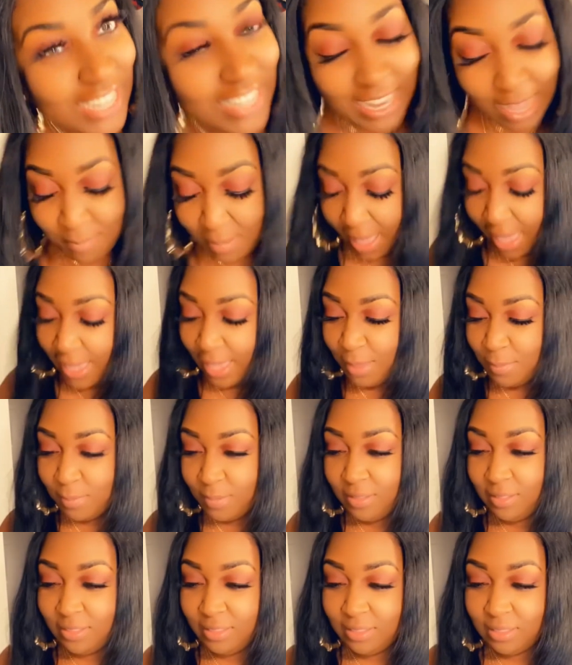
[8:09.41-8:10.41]
I'm hyped.
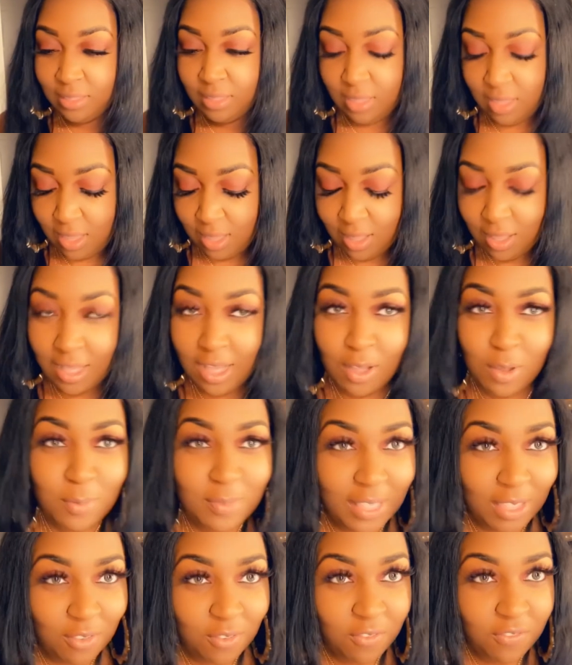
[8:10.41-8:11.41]
I hope they
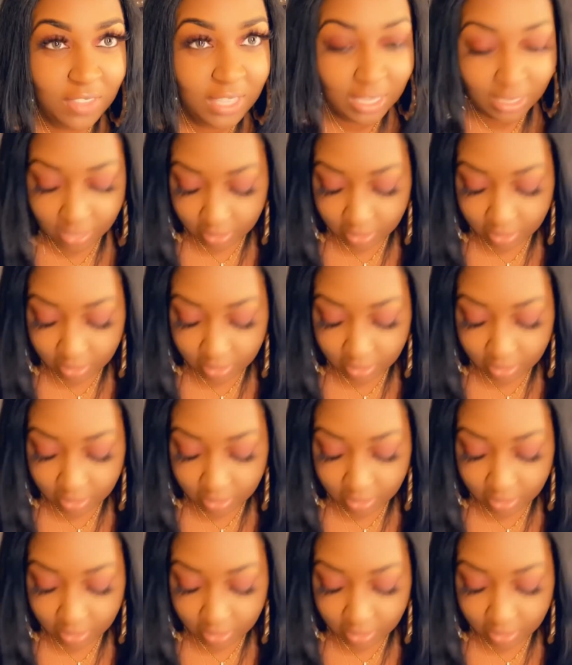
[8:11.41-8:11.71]
fit.